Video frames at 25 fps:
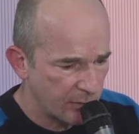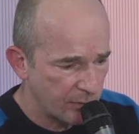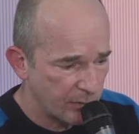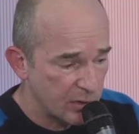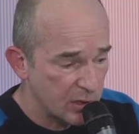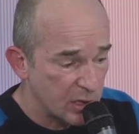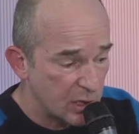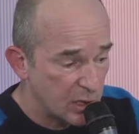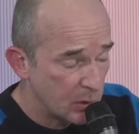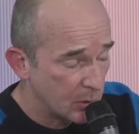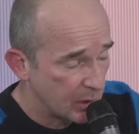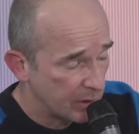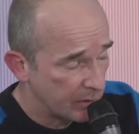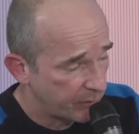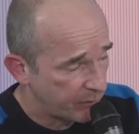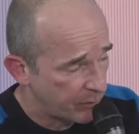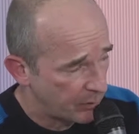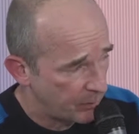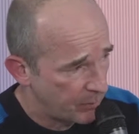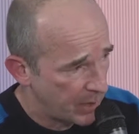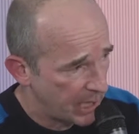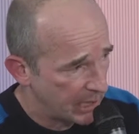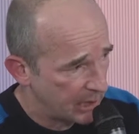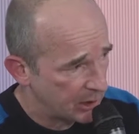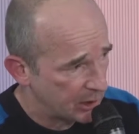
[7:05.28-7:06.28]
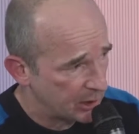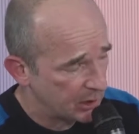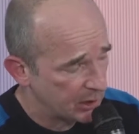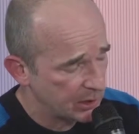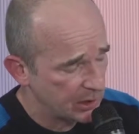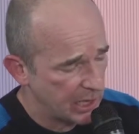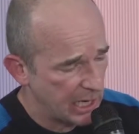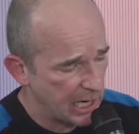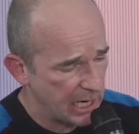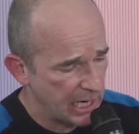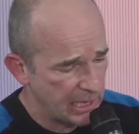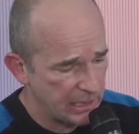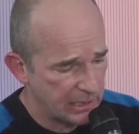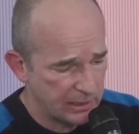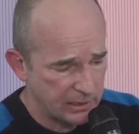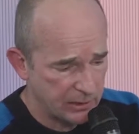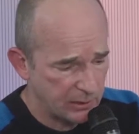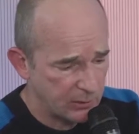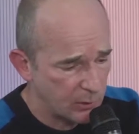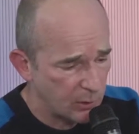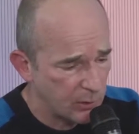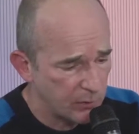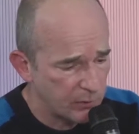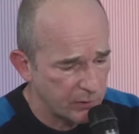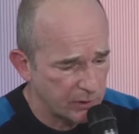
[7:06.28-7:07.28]
new information and
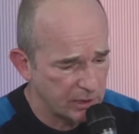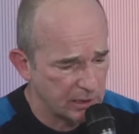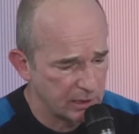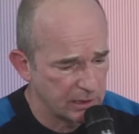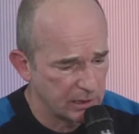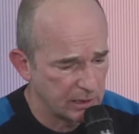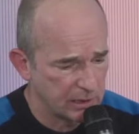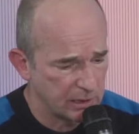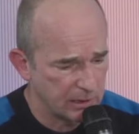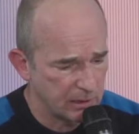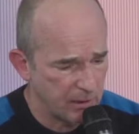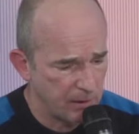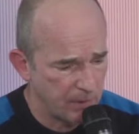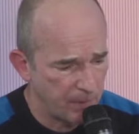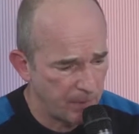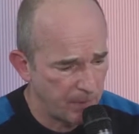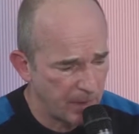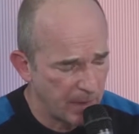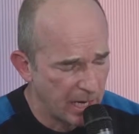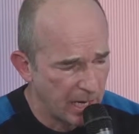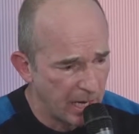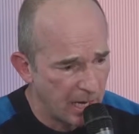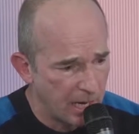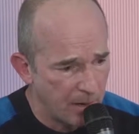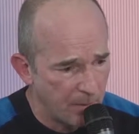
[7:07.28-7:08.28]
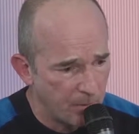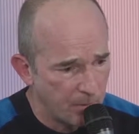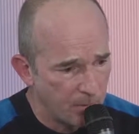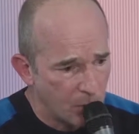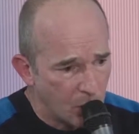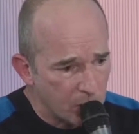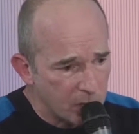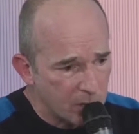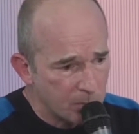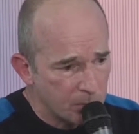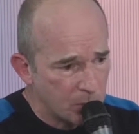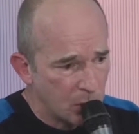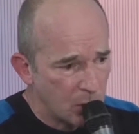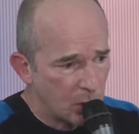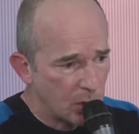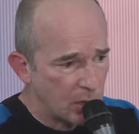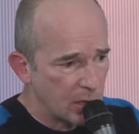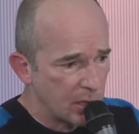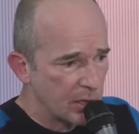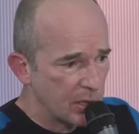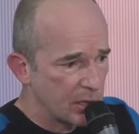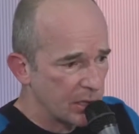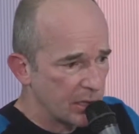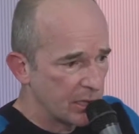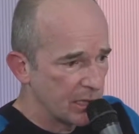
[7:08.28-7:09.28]
services, more and more
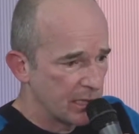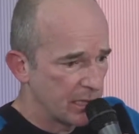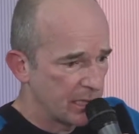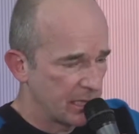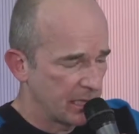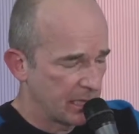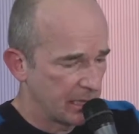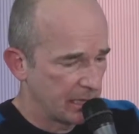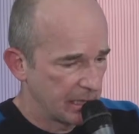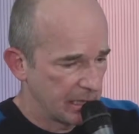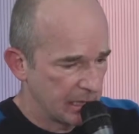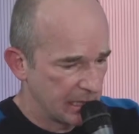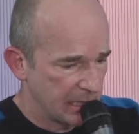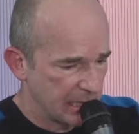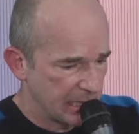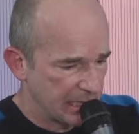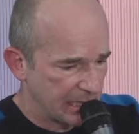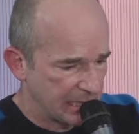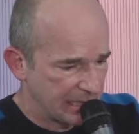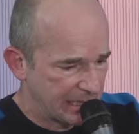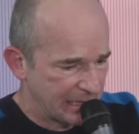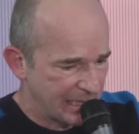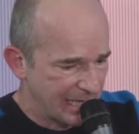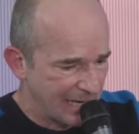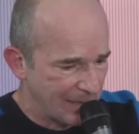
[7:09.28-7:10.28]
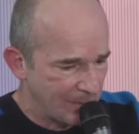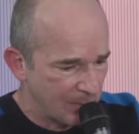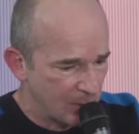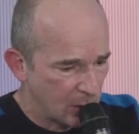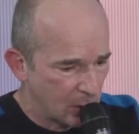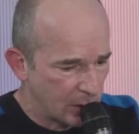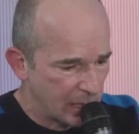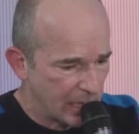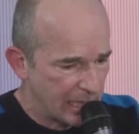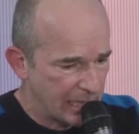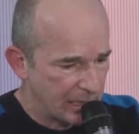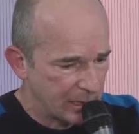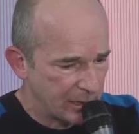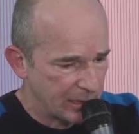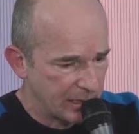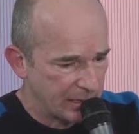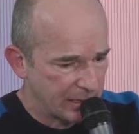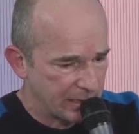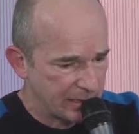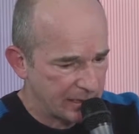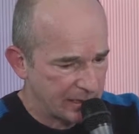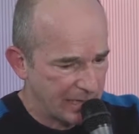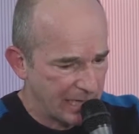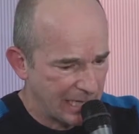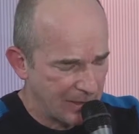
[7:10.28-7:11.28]
the same location and the
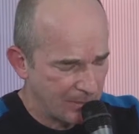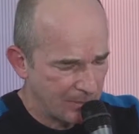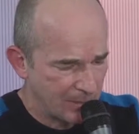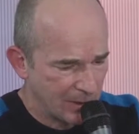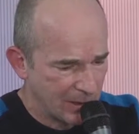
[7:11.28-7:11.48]
same